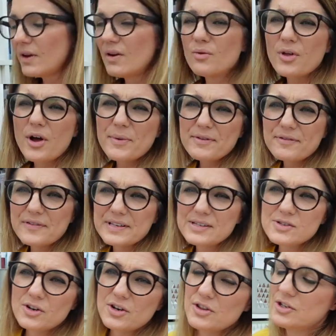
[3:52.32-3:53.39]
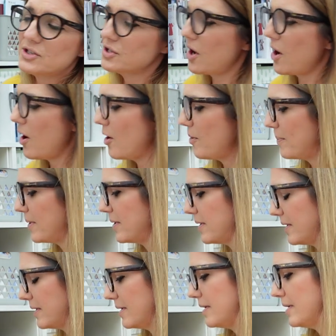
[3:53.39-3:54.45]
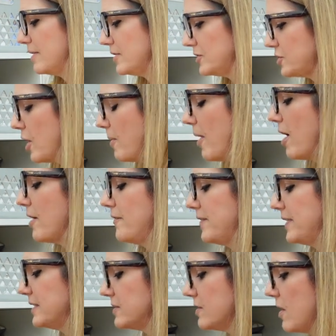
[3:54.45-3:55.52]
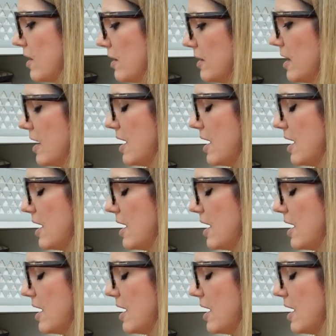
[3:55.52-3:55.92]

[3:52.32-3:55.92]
although it fits on at the top, the top half fits on,